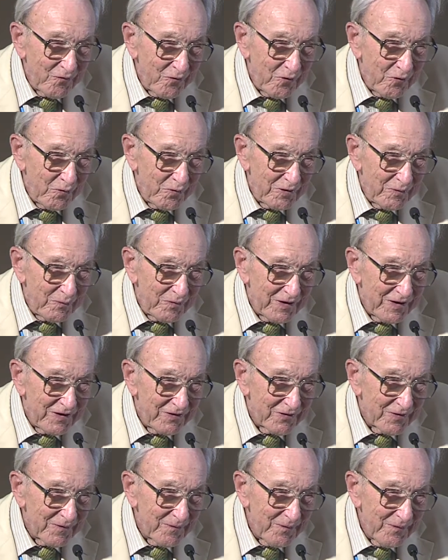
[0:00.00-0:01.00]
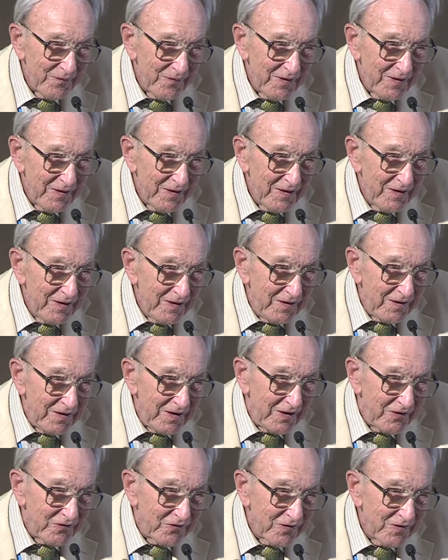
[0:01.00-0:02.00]
Forward, please.
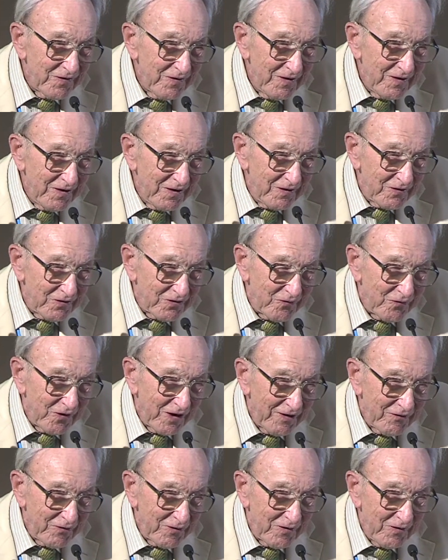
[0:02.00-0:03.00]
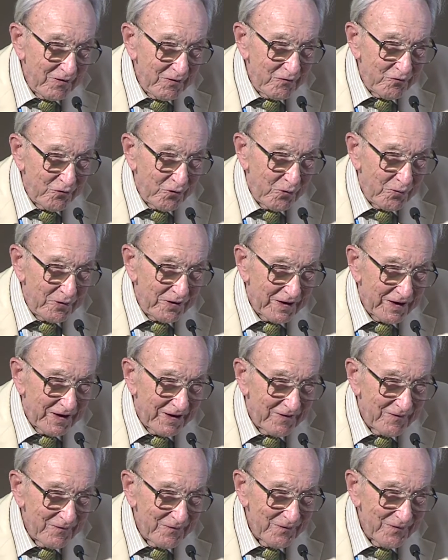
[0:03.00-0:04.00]
Yes. Survival. Forward
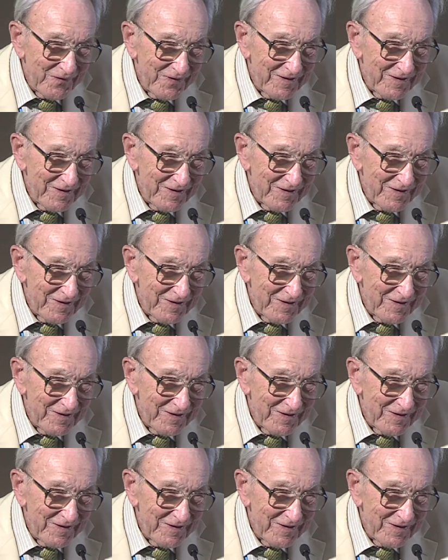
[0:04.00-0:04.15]
again.